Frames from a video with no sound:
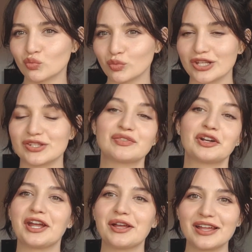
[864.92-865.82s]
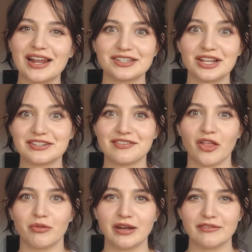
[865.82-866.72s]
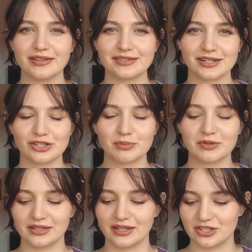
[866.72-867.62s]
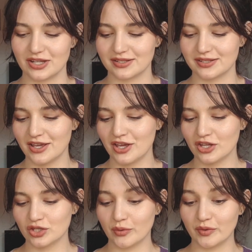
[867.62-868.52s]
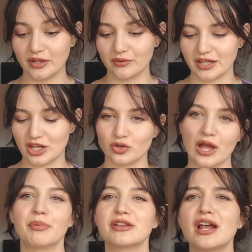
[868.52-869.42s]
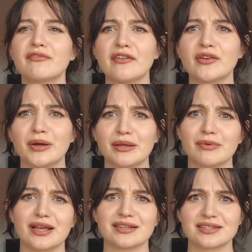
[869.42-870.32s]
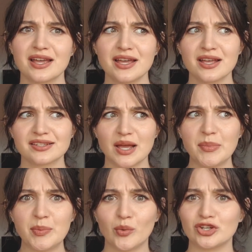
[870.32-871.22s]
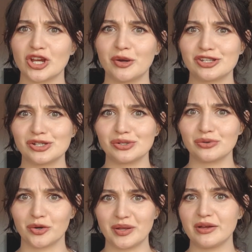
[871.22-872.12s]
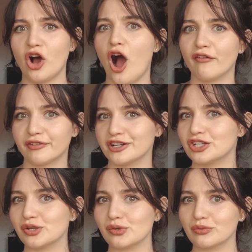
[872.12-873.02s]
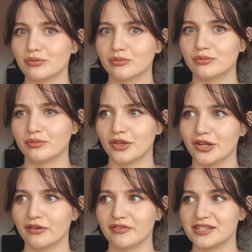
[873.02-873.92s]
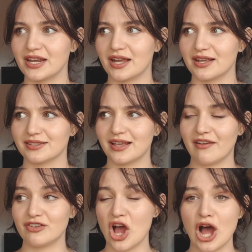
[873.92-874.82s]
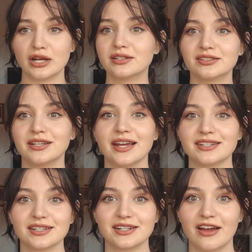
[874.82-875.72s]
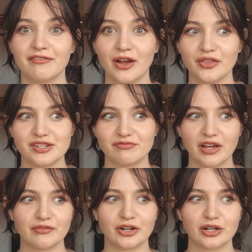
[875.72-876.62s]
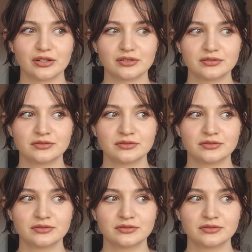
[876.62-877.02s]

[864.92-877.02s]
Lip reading: but it has lots of health benefits and it's super delicious. So we really, really enjoy it. But it's not for everybody because some people we show it to or we offer it to when they're visiting us have not liked it and have found the flavor,